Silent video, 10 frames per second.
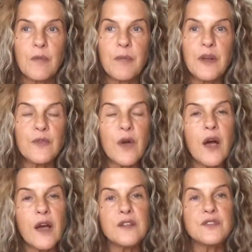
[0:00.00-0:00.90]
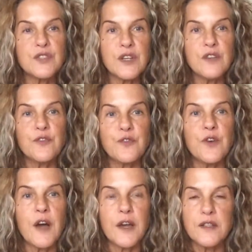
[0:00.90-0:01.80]
But if I did
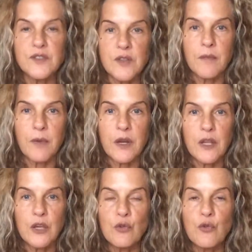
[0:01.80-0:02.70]
find somebody